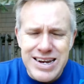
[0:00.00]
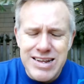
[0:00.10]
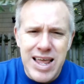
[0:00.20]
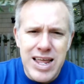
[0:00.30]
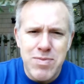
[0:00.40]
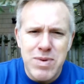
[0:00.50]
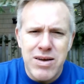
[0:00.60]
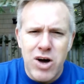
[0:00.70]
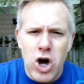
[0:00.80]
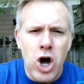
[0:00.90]
going to take
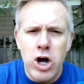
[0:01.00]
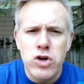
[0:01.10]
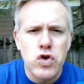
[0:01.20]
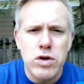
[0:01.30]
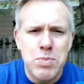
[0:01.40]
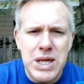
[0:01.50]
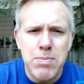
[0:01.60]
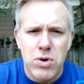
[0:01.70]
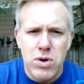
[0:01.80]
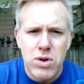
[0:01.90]
me a hundred
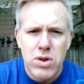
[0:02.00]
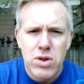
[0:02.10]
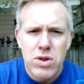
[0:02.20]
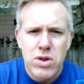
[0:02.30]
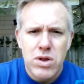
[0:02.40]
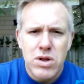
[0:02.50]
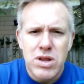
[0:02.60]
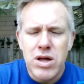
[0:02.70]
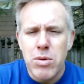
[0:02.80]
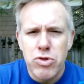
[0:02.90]
people
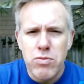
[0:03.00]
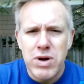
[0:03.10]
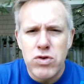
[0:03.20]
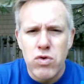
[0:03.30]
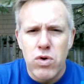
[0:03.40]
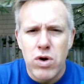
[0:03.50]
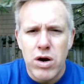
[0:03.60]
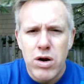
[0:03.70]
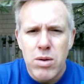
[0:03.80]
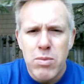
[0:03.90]
to come through my
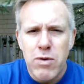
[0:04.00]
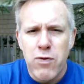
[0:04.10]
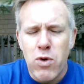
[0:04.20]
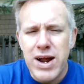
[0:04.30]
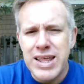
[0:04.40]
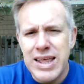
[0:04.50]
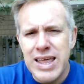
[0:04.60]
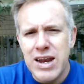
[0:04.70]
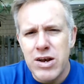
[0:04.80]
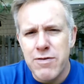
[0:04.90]
door before I can
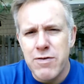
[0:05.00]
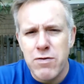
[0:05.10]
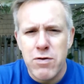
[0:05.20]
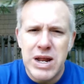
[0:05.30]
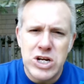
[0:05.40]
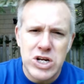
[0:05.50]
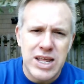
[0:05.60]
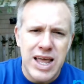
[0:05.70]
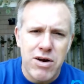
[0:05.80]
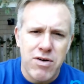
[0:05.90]
get enough information
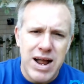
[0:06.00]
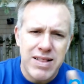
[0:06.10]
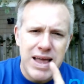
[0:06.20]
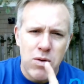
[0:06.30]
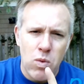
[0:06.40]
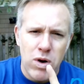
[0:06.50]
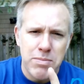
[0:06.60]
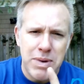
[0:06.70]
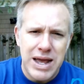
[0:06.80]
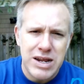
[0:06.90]
to counteract that
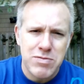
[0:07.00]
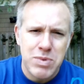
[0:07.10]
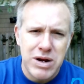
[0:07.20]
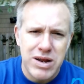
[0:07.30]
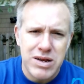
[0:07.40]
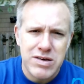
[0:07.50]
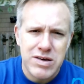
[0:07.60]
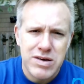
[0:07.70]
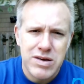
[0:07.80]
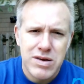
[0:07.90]
one bad
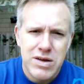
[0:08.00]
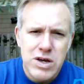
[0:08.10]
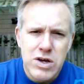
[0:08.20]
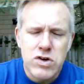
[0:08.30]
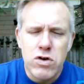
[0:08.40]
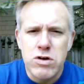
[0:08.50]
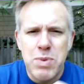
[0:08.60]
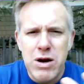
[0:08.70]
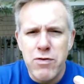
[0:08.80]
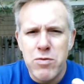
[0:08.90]
experience. So it's
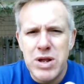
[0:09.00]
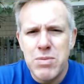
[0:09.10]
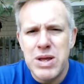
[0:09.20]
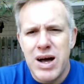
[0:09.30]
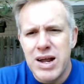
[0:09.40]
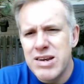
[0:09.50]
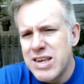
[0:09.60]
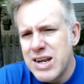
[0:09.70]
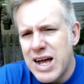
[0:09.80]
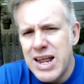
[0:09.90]
better for me to be
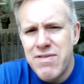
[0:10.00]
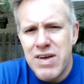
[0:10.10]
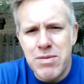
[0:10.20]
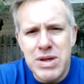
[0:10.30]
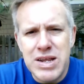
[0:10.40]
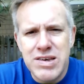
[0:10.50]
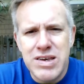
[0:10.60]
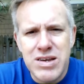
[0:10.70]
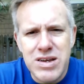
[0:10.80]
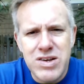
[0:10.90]
honest and not have enemies
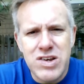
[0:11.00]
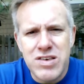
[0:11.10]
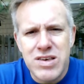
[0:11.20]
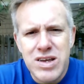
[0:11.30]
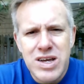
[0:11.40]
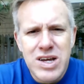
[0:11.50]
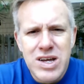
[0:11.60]
and to just,